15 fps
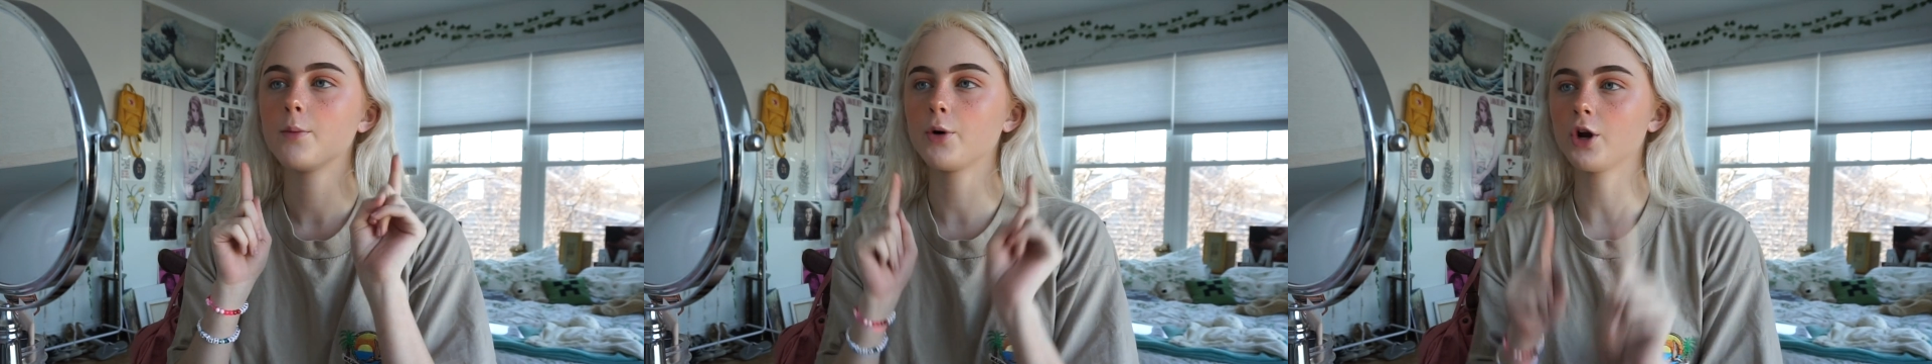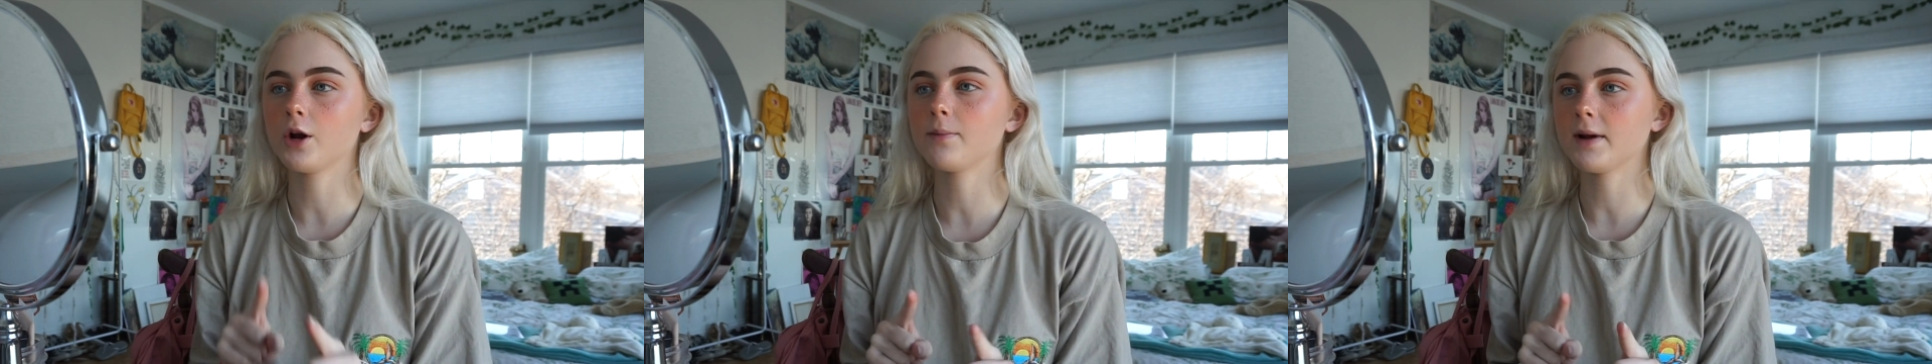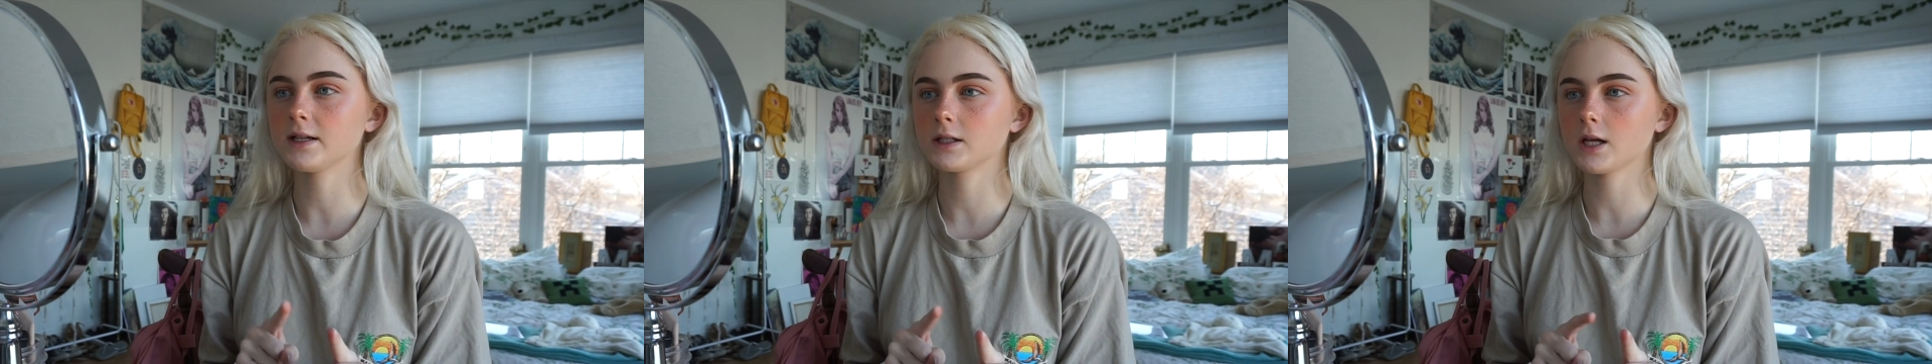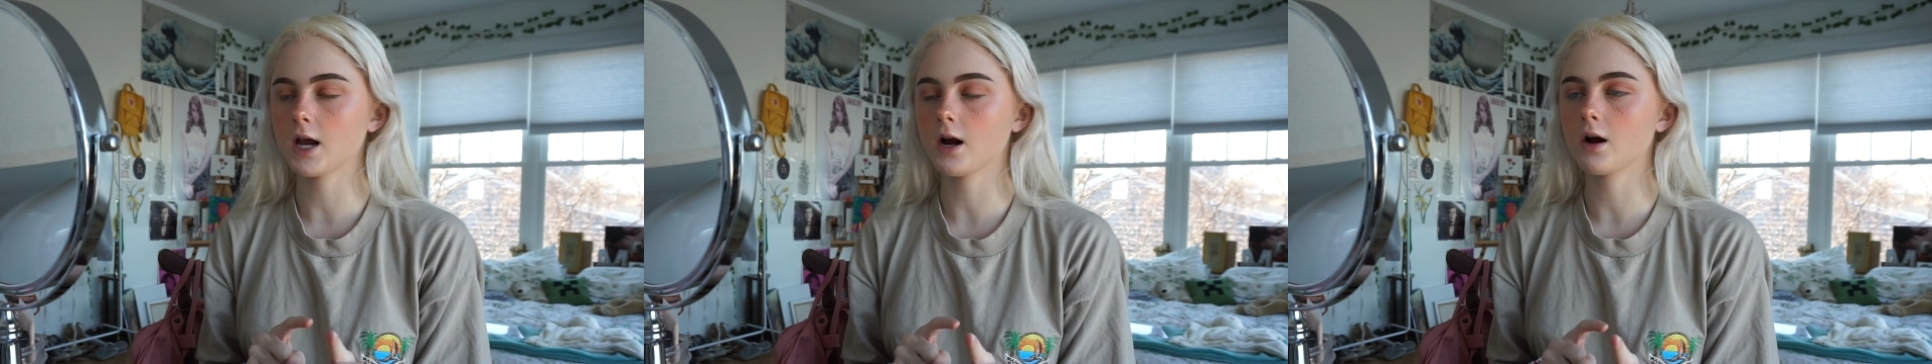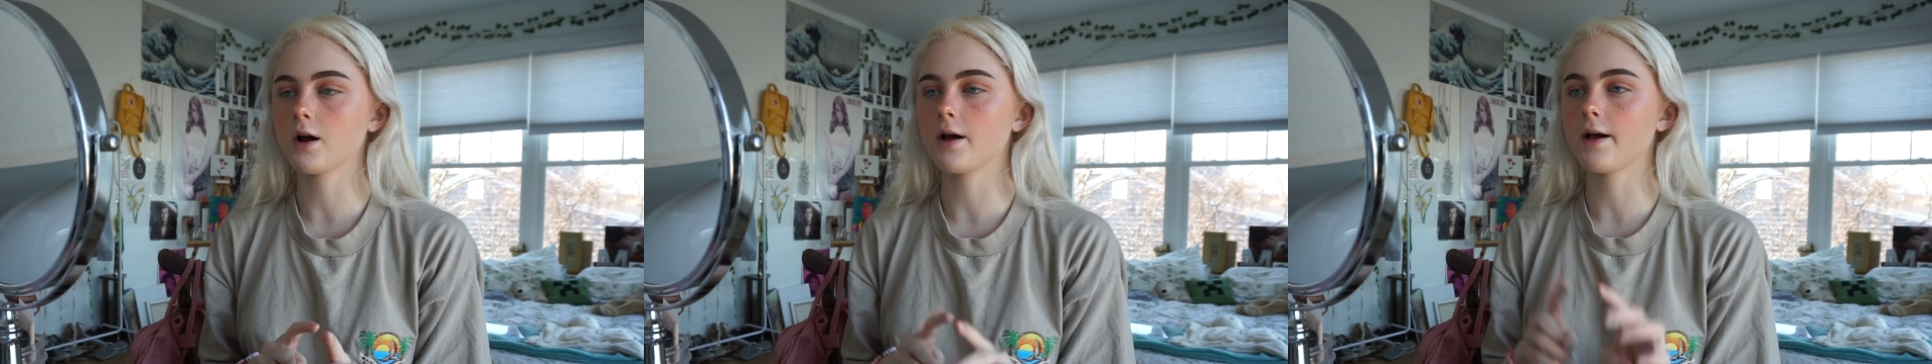put on
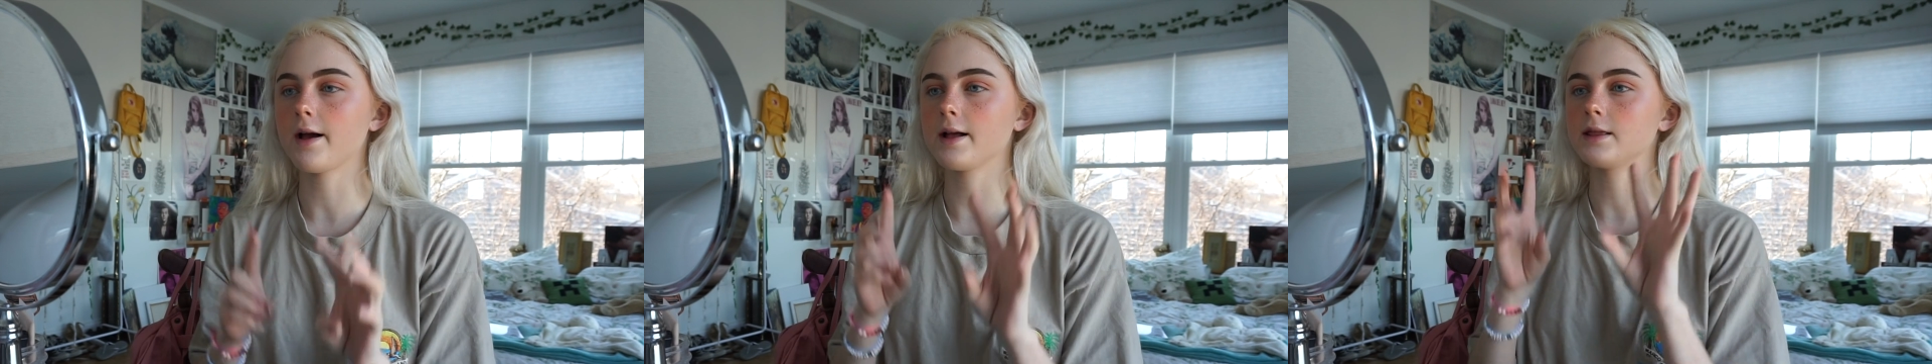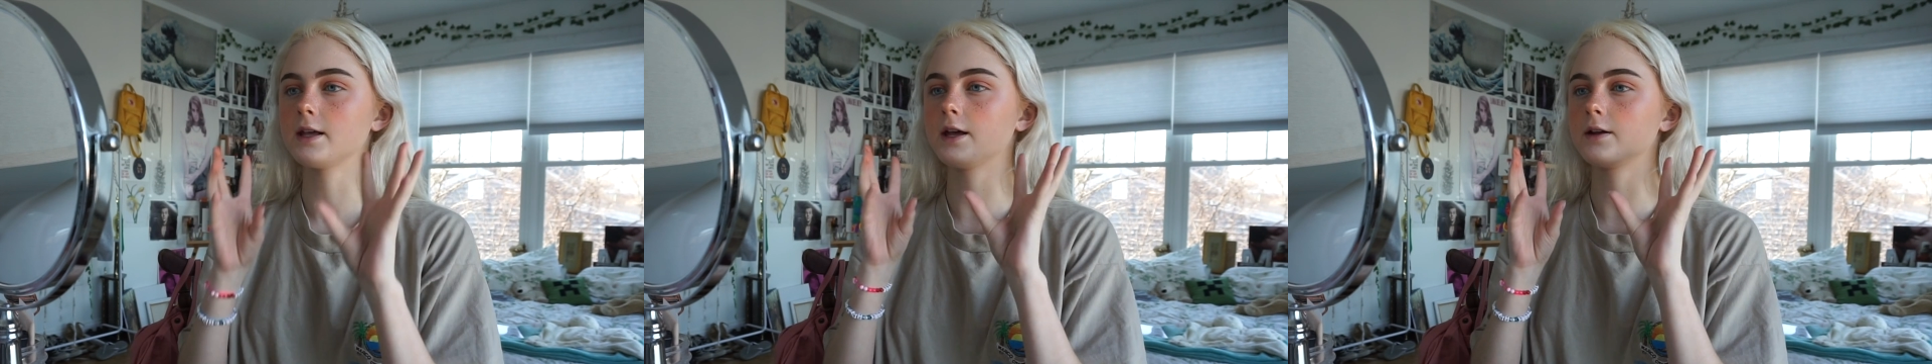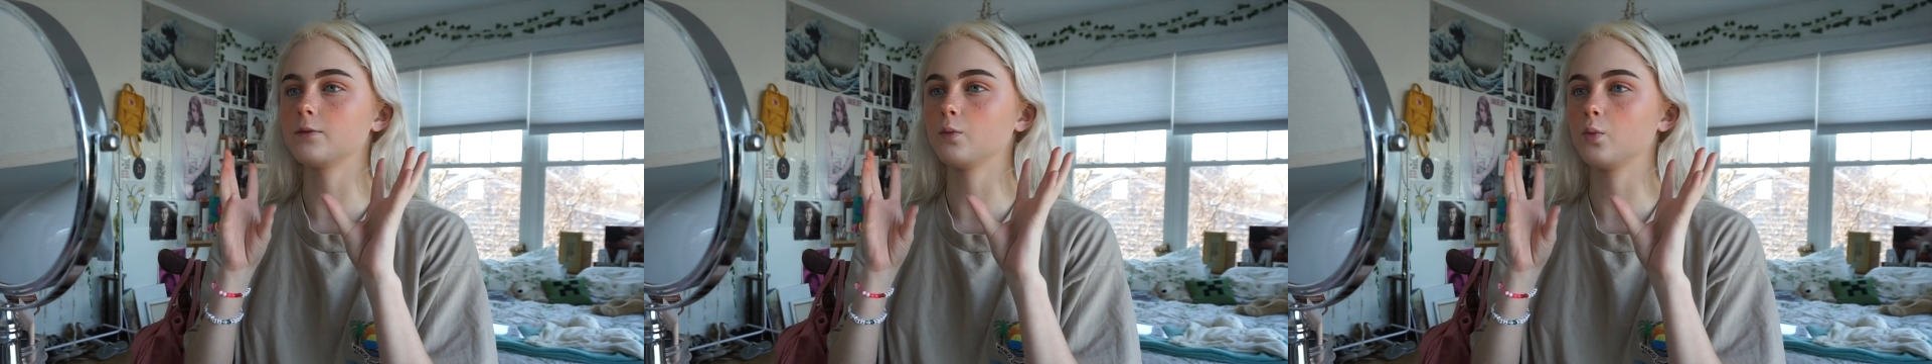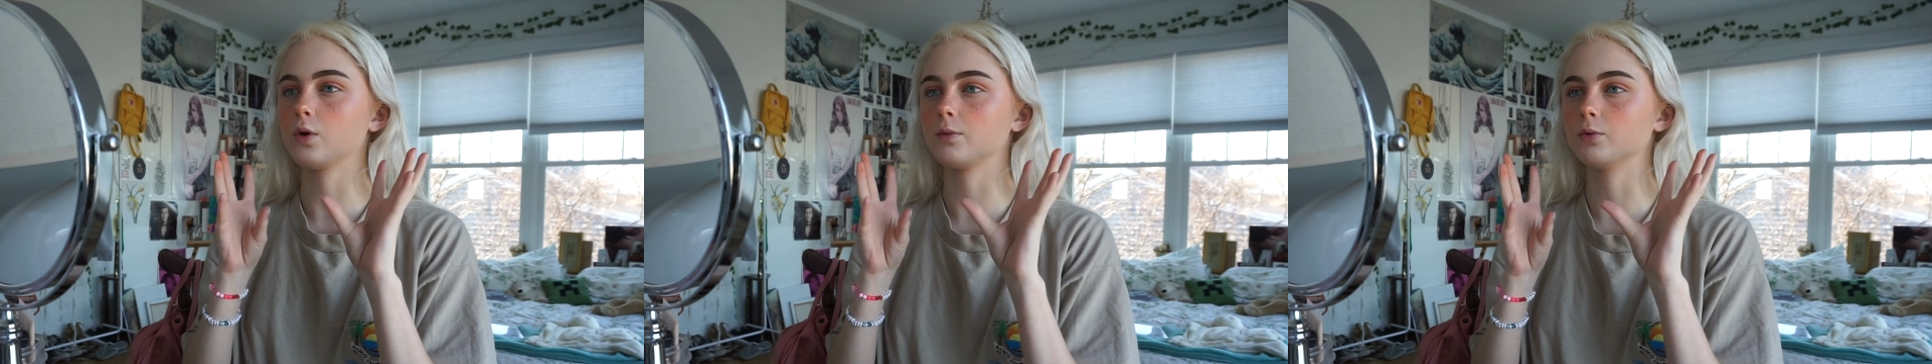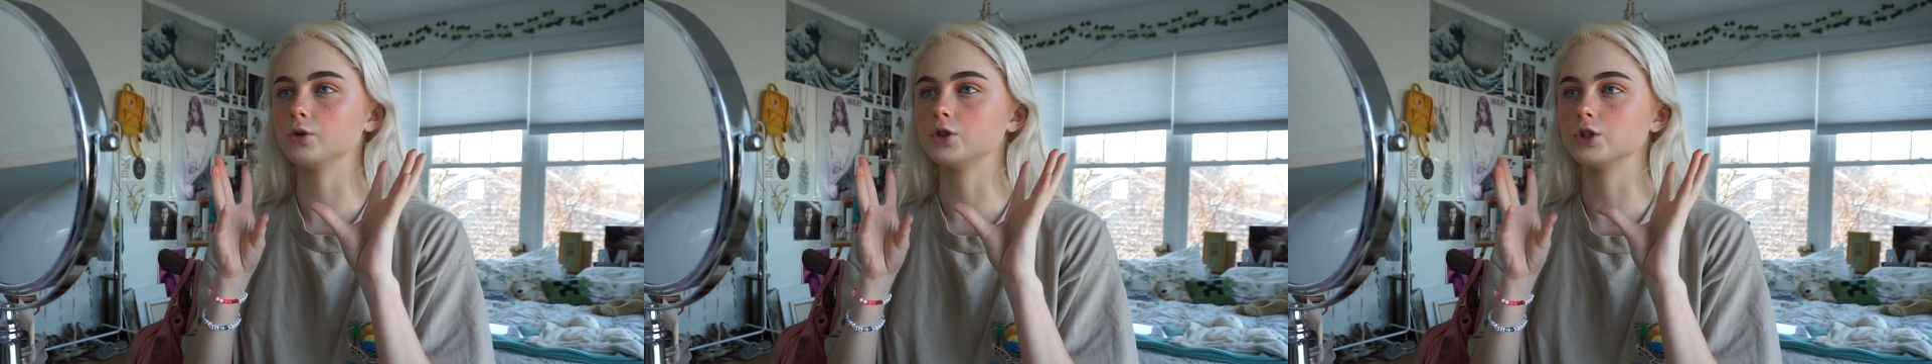mascara, and then
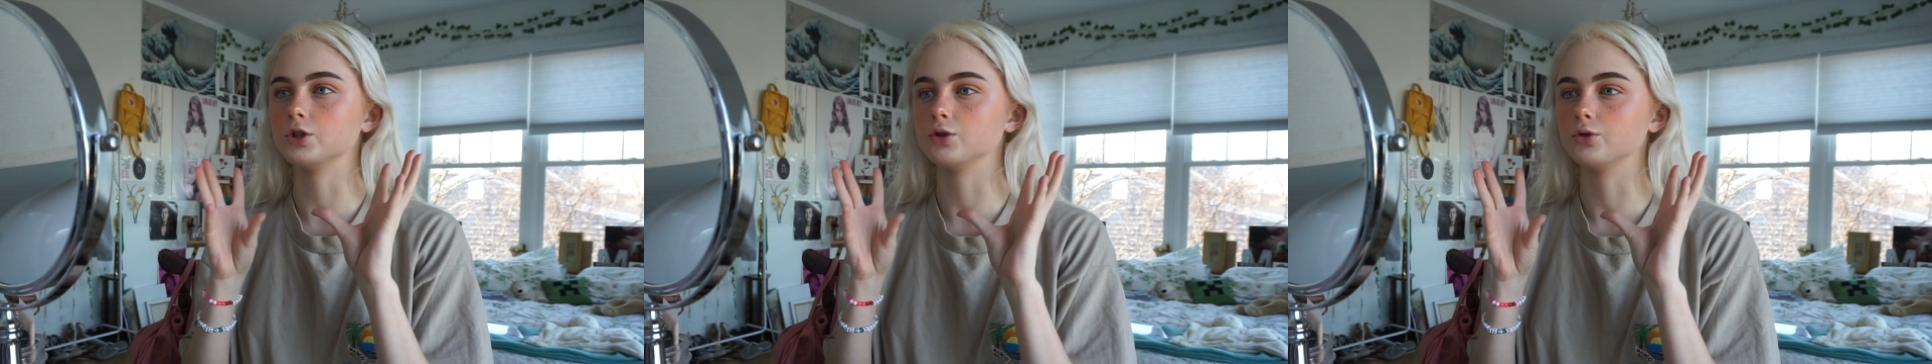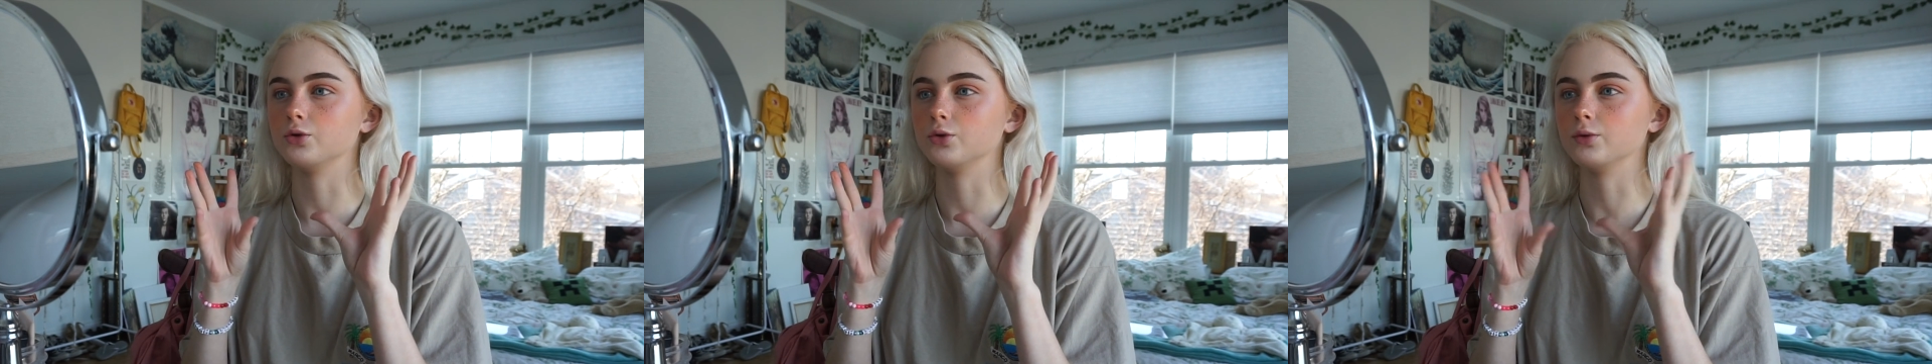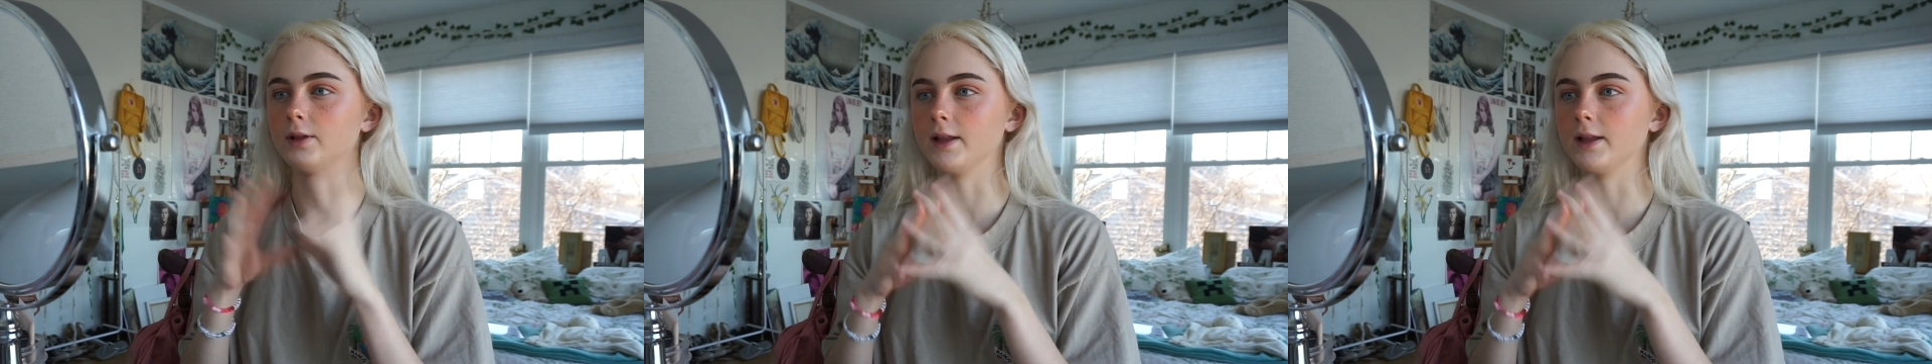we will do